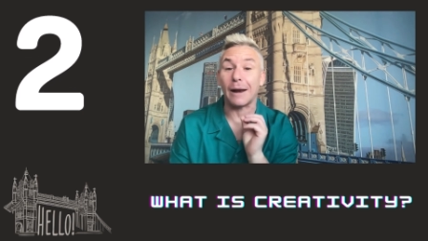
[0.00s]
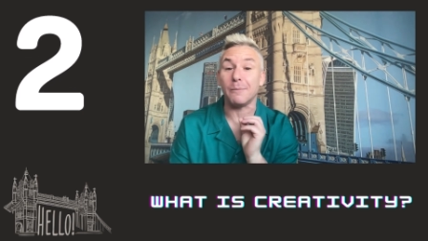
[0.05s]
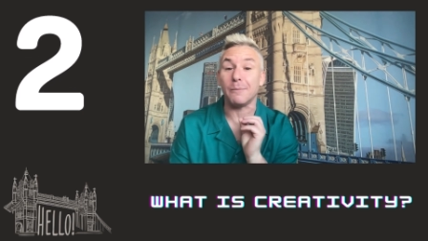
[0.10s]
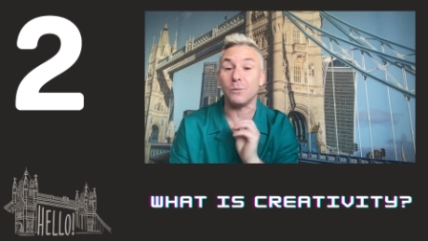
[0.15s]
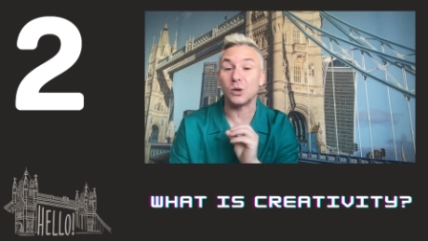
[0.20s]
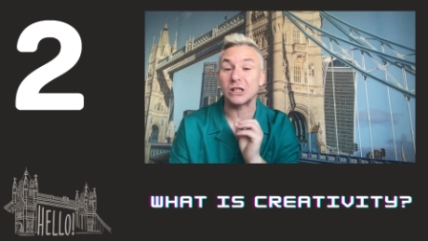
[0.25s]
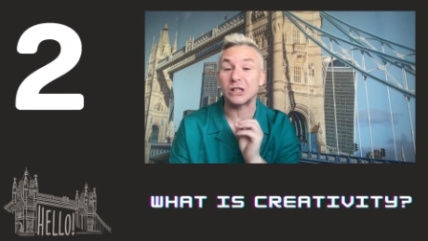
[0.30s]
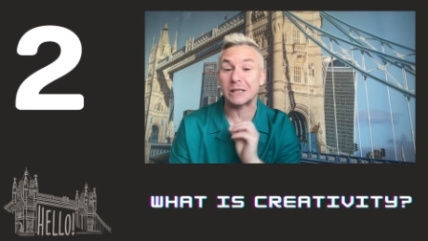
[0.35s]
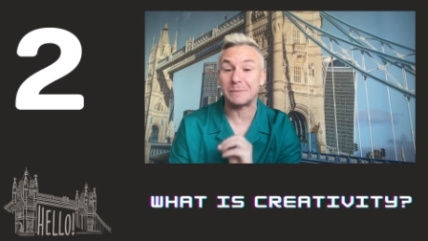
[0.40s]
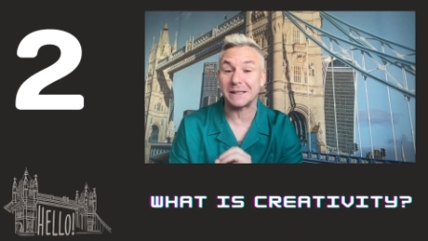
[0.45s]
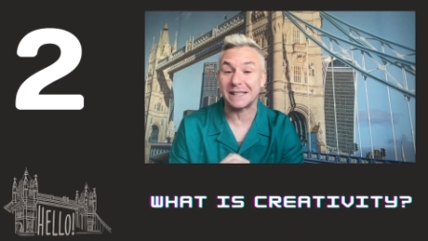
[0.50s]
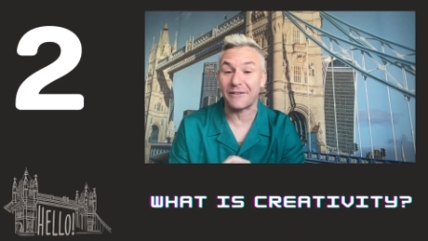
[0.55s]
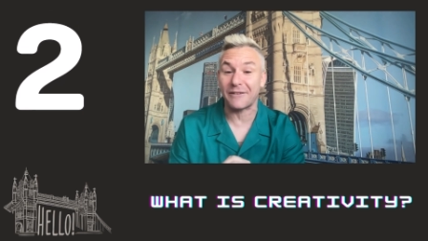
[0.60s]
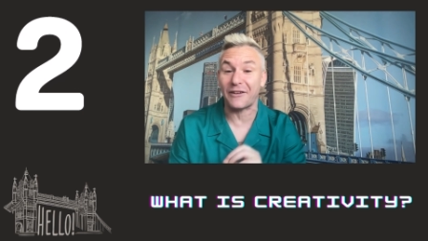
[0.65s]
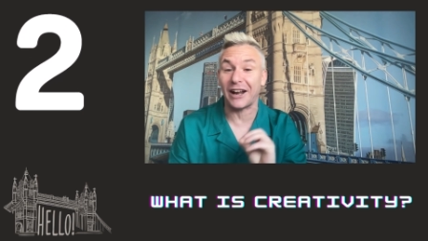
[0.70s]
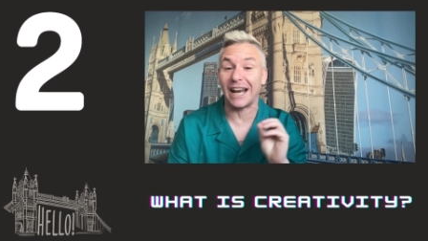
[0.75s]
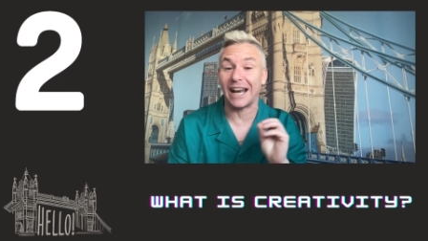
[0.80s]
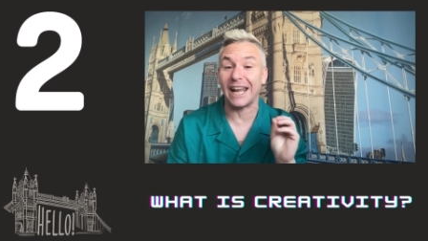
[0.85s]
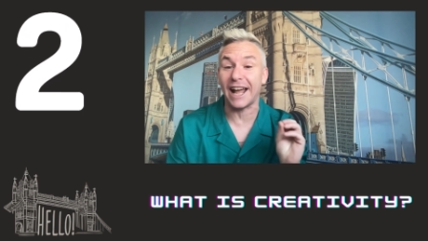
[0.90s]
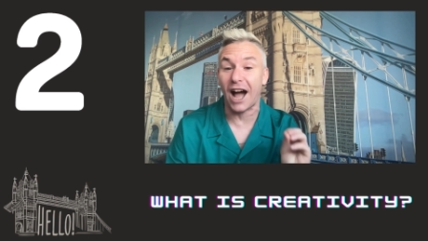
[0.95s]
more
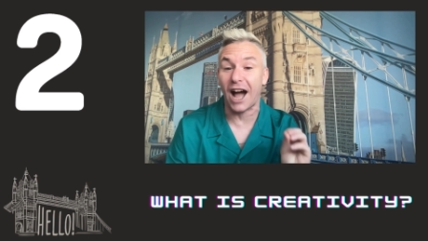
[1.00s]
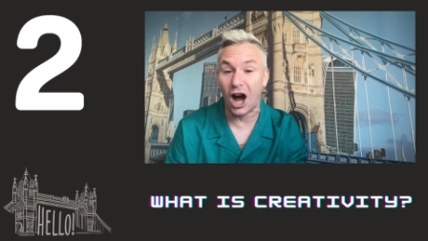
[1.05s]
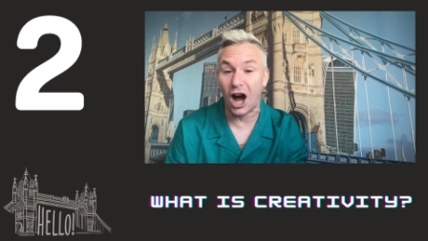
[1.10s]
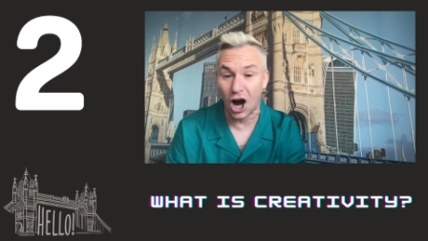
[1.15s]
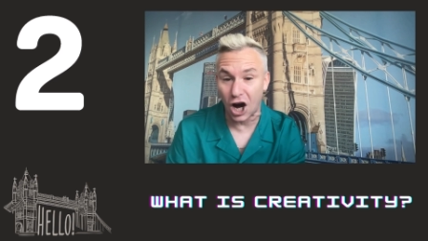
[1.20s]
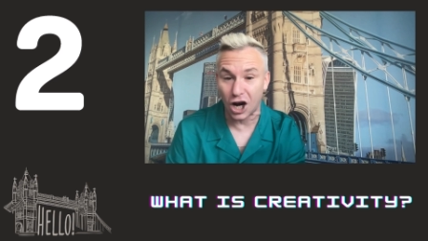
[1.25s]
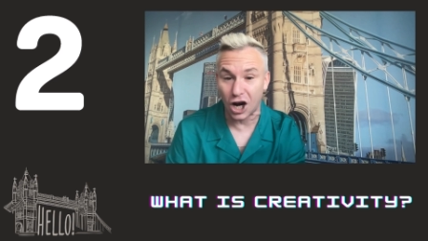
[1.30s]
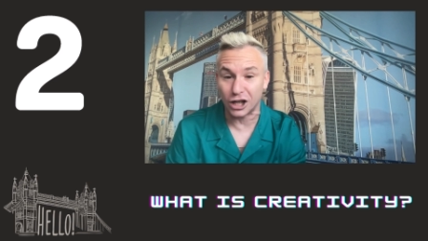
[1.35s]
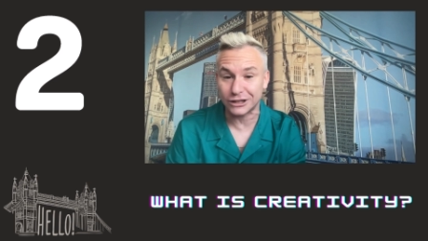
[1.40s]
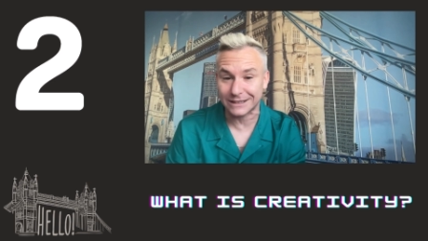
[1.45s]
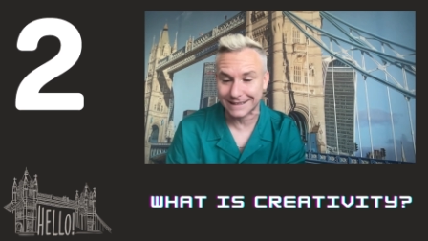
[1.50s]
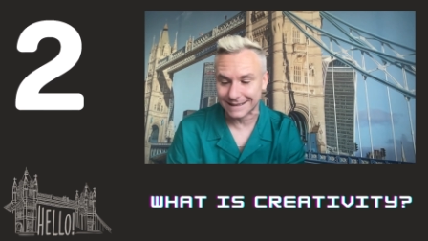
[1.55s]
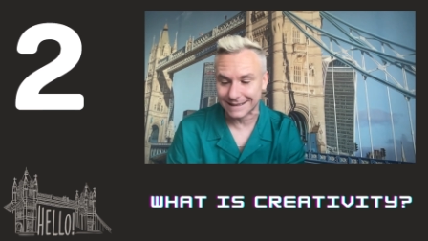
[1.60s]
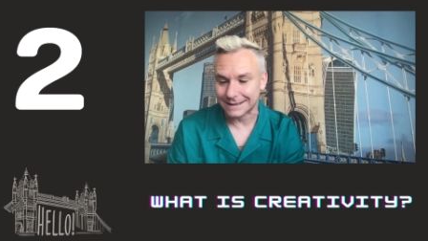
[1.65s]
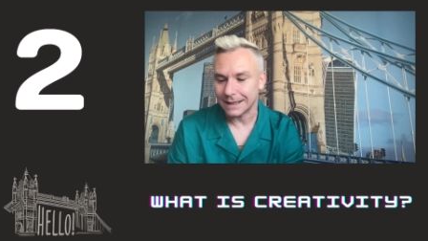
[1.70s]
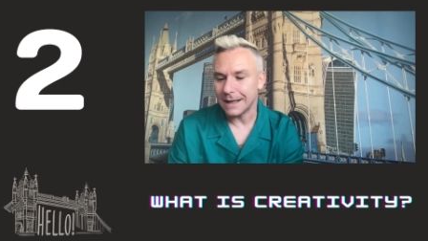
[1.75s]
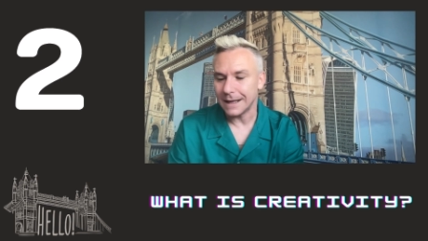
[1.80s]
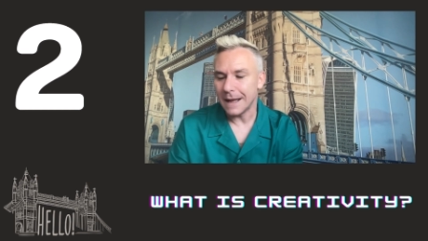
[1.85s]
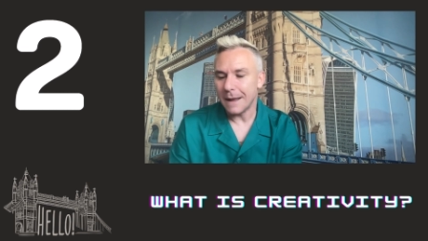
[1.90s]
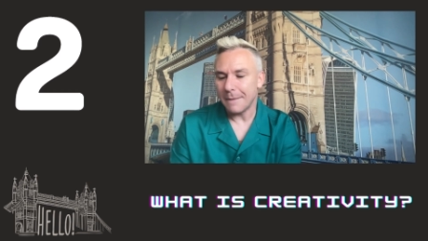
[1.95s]
specifically
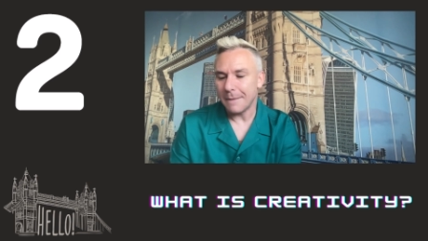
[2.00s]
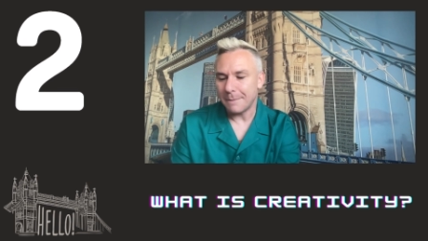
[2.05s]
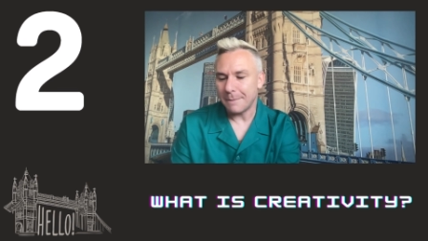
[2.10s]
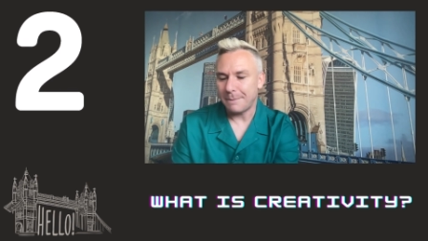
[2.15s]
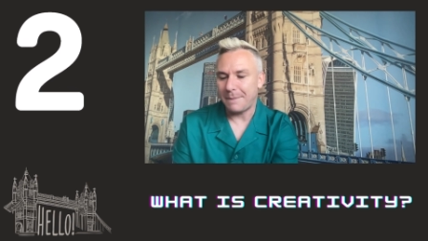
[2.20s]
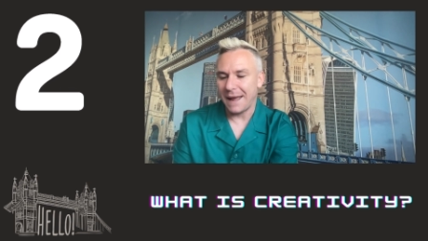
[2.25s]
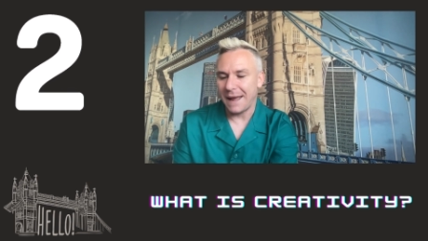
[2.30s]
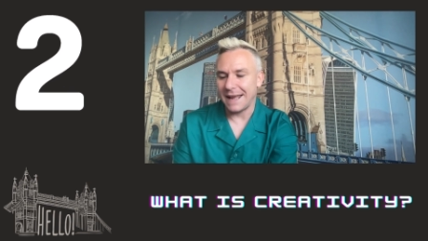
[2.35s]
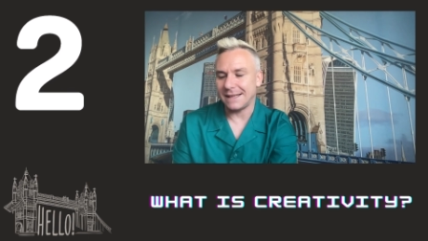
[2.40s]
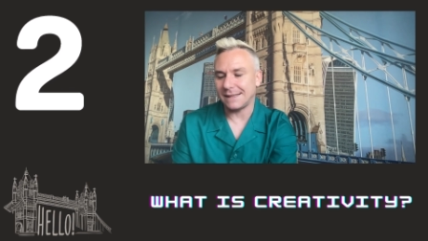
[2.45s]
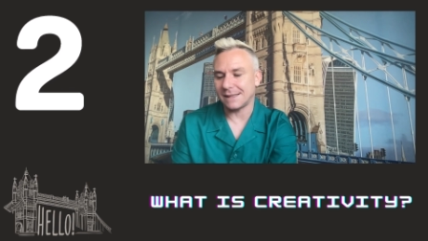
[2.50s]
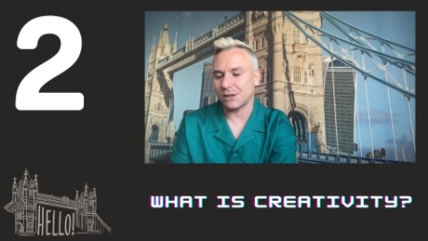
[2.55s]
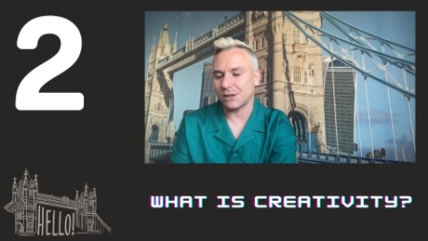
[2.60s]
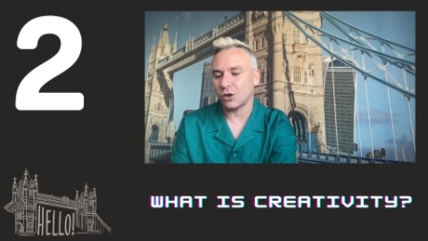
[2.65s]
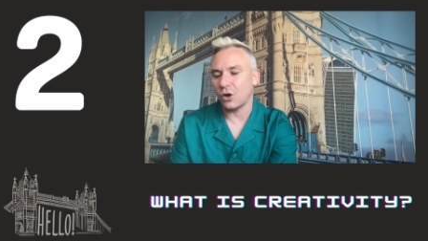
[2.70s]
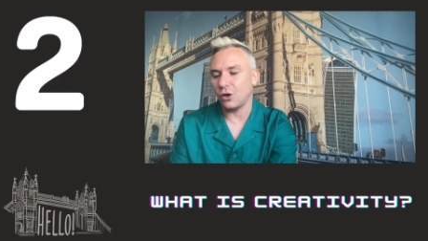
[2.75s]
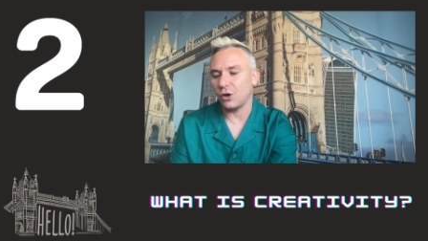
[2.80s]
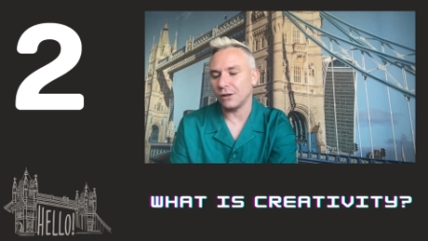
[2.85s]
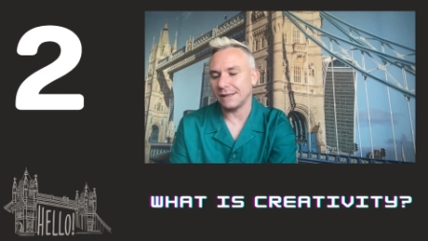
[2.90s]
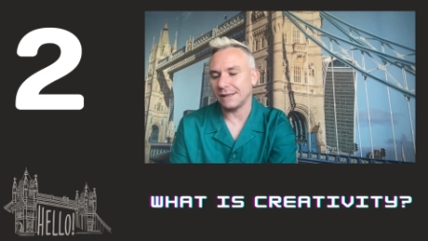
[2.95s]
art-based
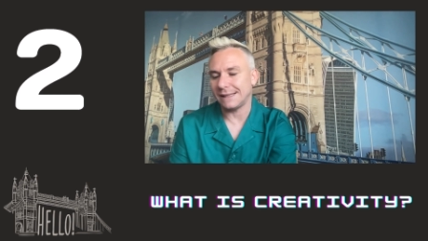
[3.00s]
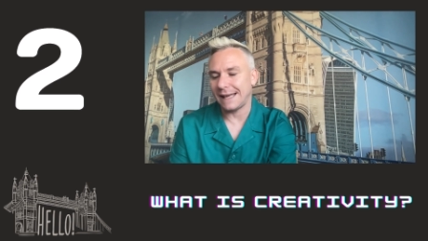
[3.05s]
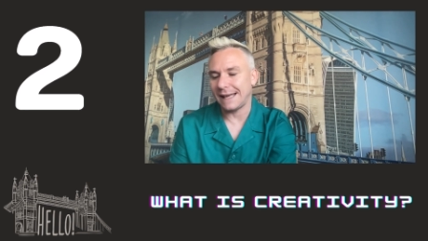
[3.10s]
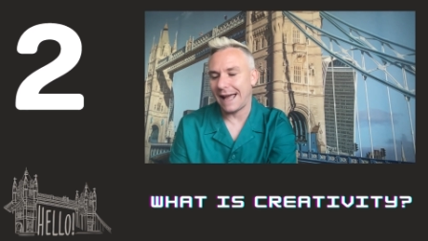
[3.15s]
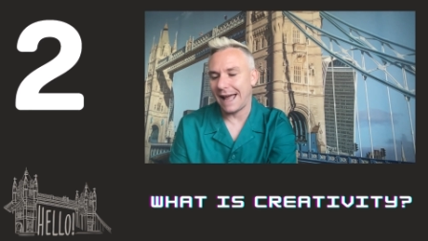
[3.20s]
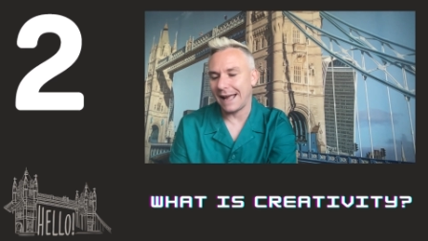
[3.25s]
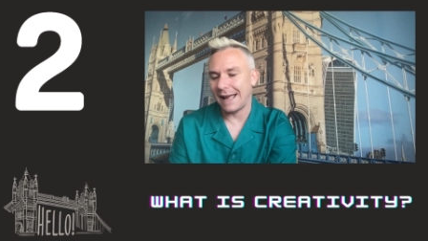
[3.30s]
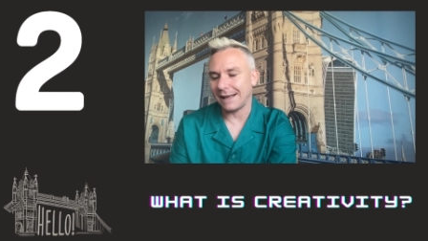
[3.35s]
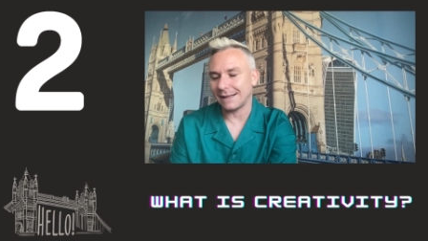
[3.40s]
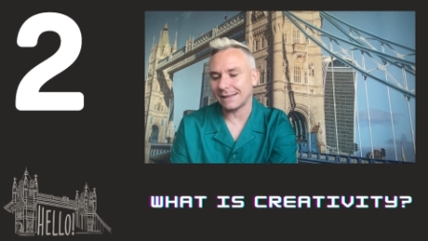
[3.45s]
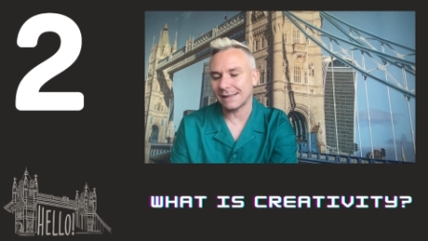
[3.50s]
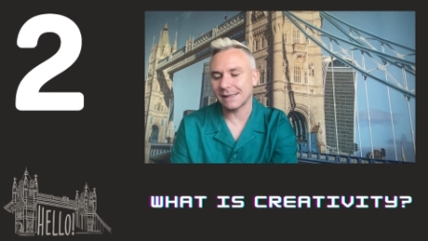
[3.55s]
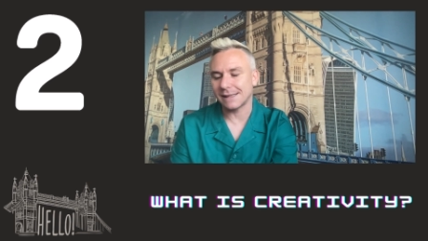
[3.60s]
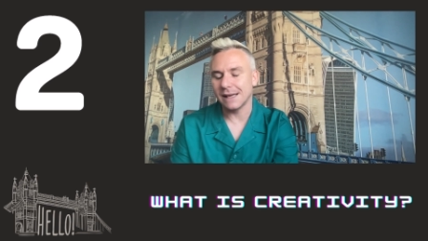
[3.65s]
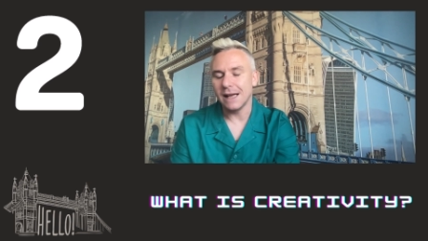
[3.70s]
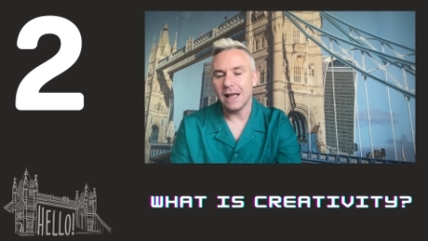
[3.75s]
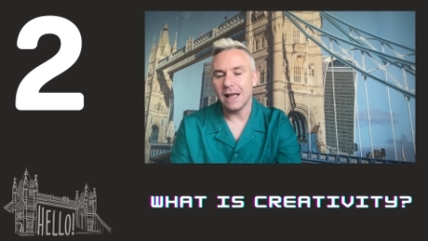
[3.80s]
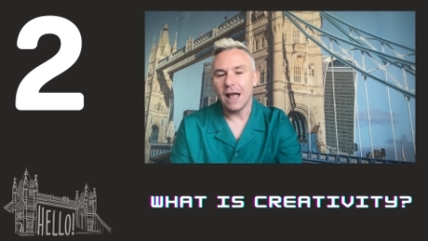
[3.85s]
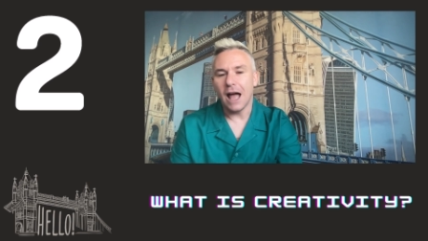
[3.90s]
context.